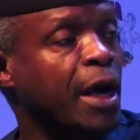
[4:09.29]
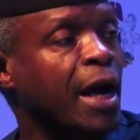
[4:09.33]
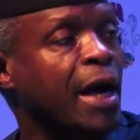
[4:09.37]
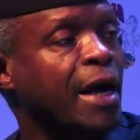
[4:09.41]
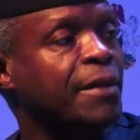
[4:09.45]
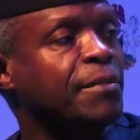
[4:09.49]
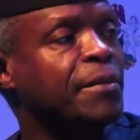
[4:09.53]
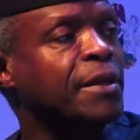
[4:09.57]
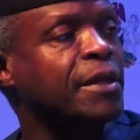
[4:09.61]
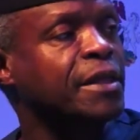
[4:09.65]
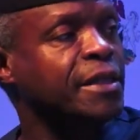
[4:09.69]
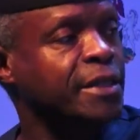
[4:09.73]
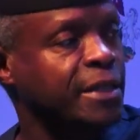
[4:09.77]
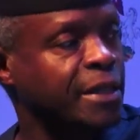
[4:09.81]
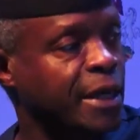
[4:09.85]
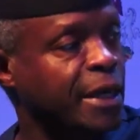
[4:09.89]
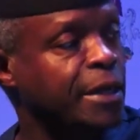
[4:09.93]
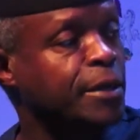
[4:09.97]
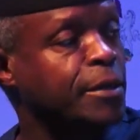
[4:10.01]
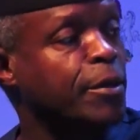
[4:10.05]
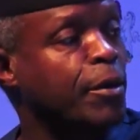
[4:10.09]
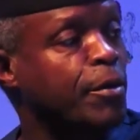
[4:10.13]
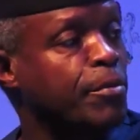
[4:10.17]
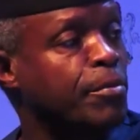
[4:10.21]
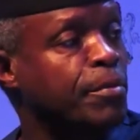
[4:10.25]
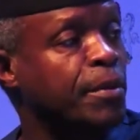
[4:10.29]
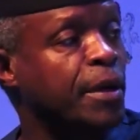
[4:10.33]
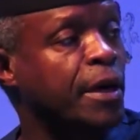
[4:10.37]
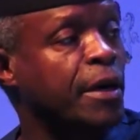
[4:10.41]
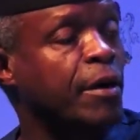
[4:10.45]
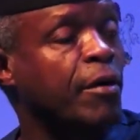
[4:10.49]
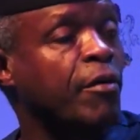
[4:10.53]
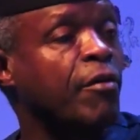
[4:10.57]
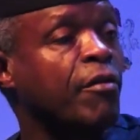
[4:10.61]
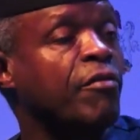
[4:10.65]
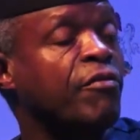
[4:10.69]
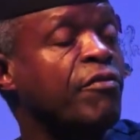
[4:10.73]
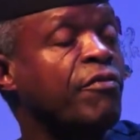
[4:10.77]
and the sheer number
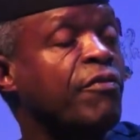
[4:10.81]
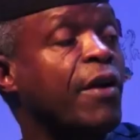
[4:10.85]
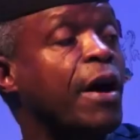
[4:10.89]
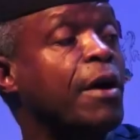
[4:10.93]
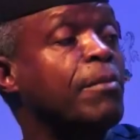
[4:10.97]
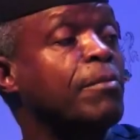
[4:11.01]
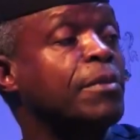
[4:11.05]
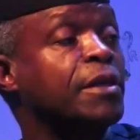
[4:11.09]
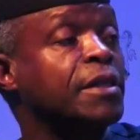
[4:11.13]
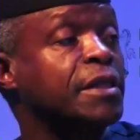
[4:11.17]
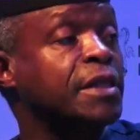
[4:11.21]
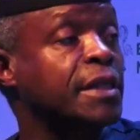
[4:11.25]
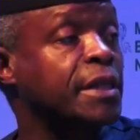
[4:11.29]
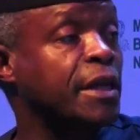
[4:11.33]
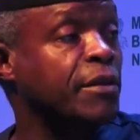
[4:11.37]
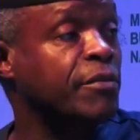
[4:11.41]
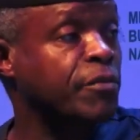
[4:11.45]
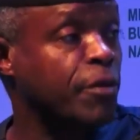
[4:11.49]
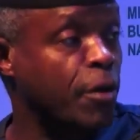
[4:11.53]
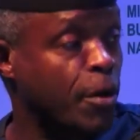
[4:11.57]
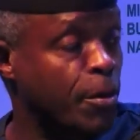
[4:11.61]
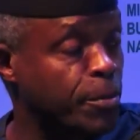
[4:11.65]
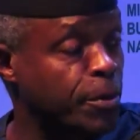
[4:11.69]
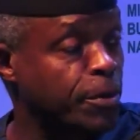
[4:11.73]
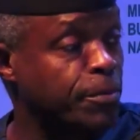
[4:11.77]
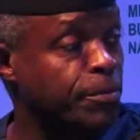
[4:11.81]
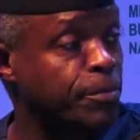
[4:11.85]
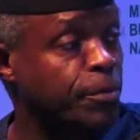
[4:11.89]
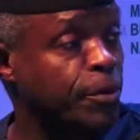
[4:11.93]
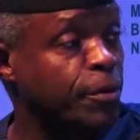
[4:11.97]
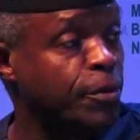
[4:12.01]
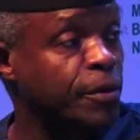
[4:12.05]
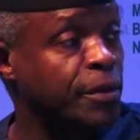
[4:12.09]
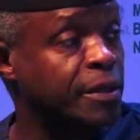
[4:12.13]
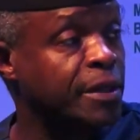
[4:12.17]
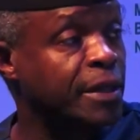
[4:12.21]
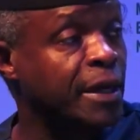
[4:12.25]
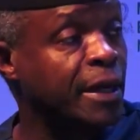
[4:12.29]
of farmers that have come on
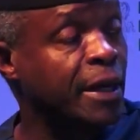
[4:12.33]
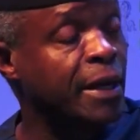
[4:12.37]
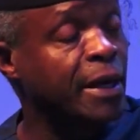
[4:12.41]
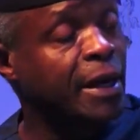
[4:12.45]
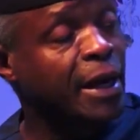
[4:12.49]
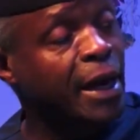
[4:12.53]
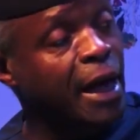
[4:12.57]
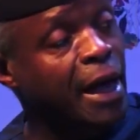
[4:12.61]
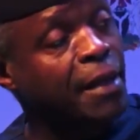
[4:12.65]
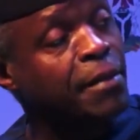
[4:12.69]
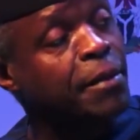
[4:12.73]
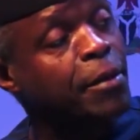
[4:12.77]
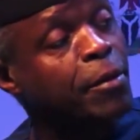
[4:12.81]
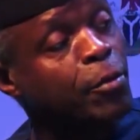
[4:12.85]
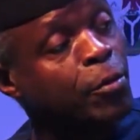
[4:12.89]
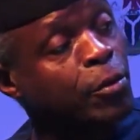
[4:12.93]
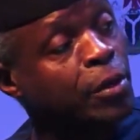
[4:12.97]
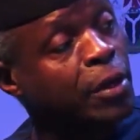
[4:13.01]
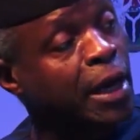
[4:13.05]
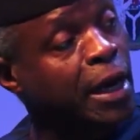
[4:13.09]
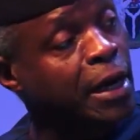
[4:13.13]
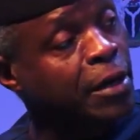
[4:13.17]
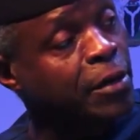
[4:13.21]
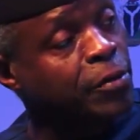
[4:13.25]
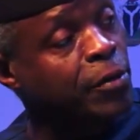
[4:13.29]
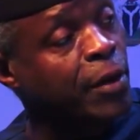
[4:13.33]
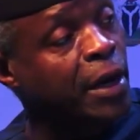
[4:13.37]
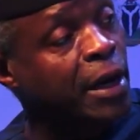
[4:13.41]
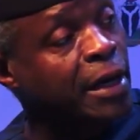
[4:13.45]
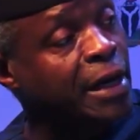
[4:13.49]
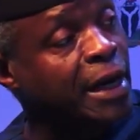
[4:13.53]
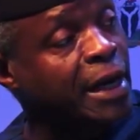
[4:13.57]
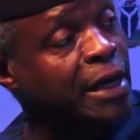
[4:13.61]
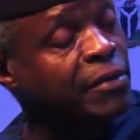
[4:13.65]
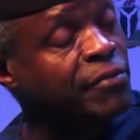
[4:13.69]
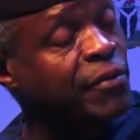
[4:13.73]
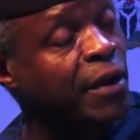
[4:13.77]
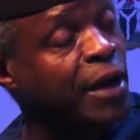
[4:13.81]
board and the whole
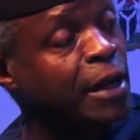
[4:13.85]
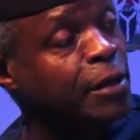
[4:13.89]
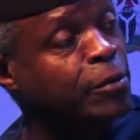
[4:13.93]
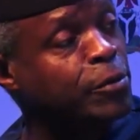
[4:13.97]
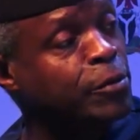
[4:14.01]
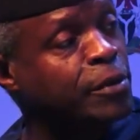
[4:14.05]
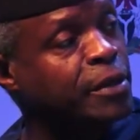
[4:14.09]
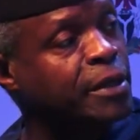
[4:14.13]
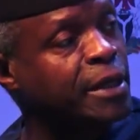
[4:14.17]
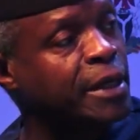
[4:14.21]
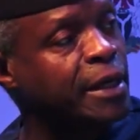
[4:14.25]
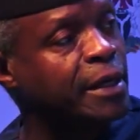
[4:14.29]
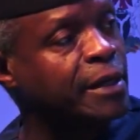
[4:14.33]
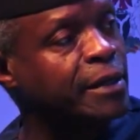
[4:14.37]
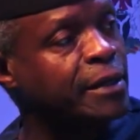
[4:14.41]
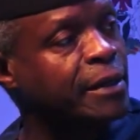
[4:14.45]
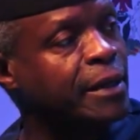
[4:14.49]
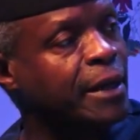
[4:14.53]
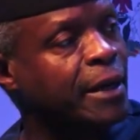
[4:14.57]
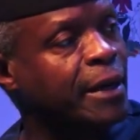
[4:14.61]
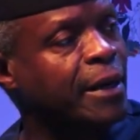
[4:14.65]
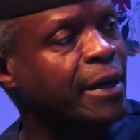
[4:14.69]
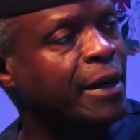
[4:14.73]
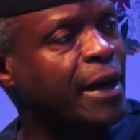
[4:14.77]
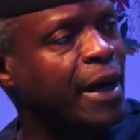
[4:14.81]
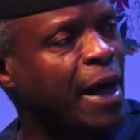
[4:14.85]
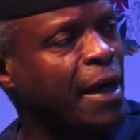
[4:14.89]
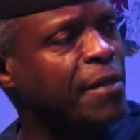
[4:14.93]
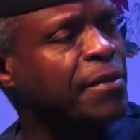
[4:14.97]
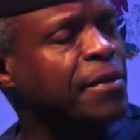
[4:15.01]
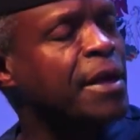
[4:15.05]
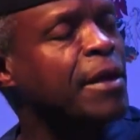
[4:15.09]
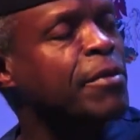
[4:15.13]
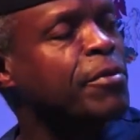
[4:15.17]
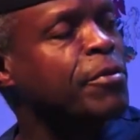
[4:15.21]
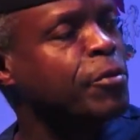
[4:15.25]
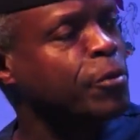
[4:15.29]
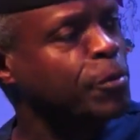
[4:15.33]
agro-allied value chain, and
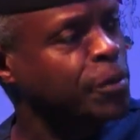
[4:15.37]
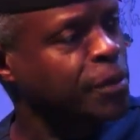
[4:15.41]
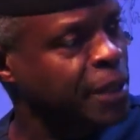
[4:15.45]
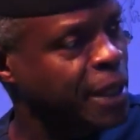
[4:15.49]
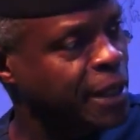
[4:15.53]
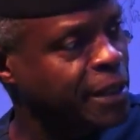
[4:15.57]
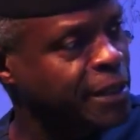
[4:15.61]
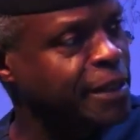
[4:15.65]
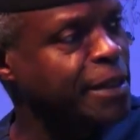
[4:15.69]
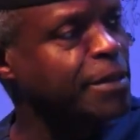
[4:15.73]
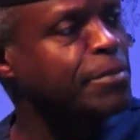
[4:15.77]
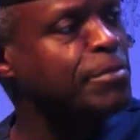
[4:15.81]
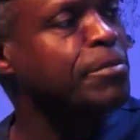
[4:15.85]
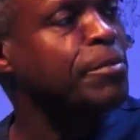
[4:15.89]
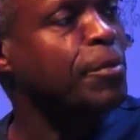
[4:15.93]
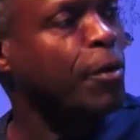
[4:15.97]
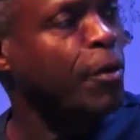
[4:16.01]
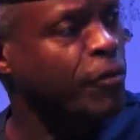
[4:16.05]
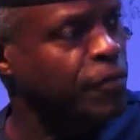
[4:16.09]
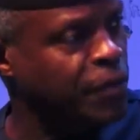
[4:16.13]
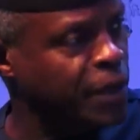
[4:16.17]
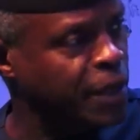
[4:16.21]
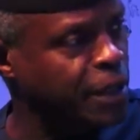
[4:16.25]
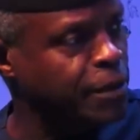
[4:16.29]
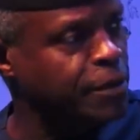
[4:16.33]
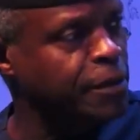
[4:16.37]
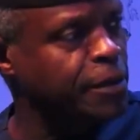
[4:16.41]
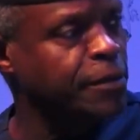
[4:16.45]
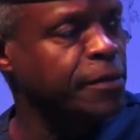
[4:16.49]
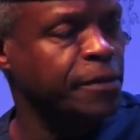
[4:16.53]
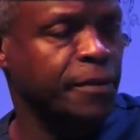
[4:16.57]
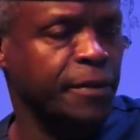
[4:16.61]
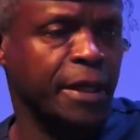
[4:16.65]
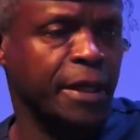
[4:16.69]
the enthusiasm of industry,